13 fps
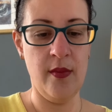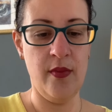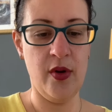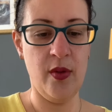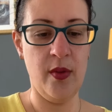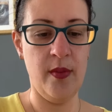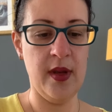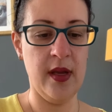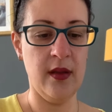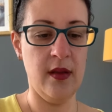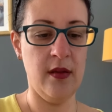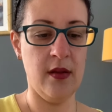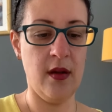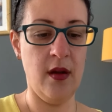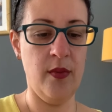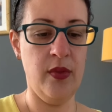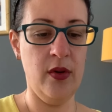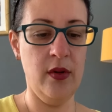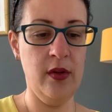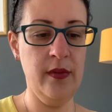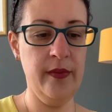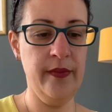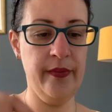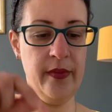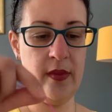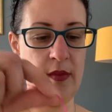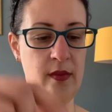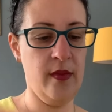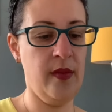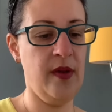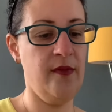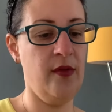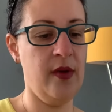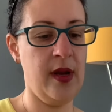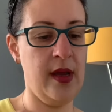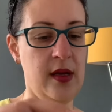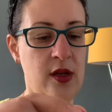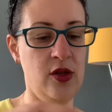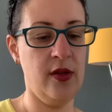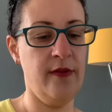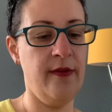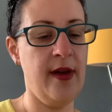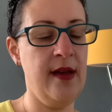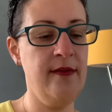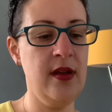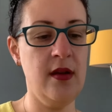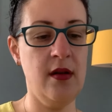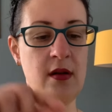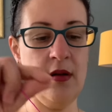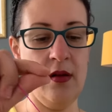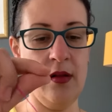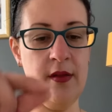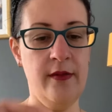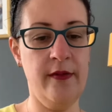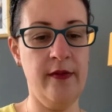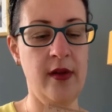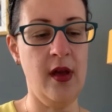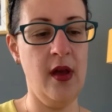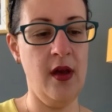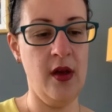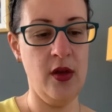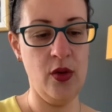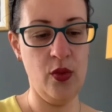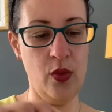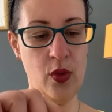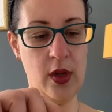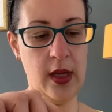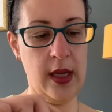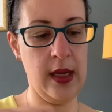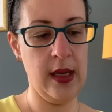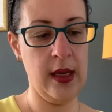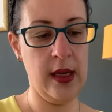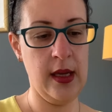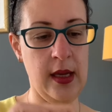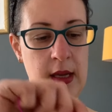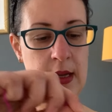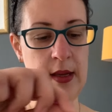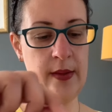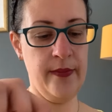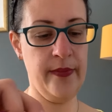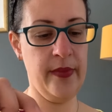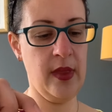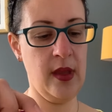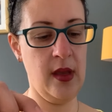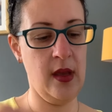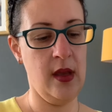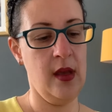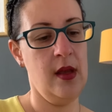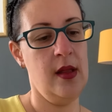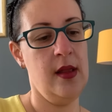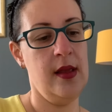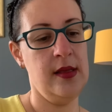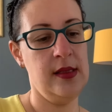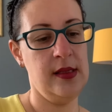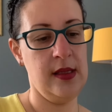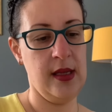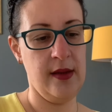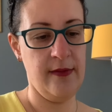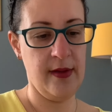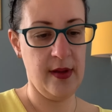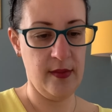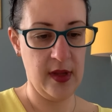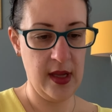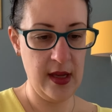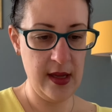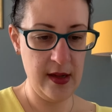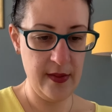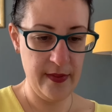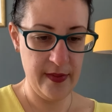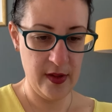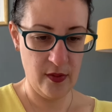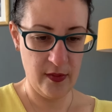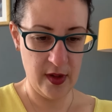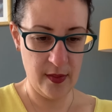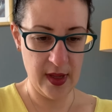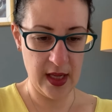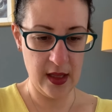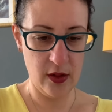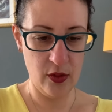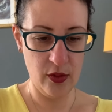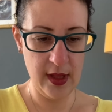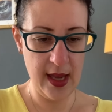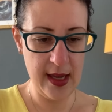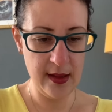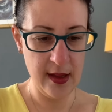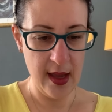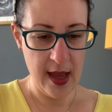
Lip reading: Probably another couple before I reach the 5.5. Okay, let's see if I'm there. Don't want to make it too tight.